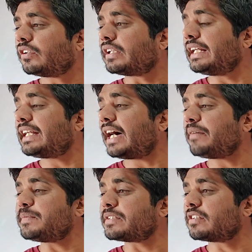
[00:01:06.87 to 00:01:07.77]
3
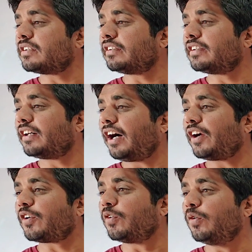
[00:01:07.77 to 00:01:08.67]
types or
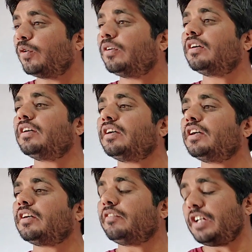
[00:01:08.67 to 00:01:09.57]
2?
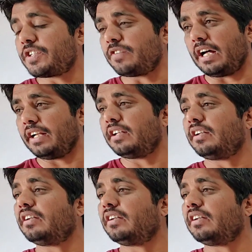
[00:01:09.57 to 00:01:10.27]
Which one?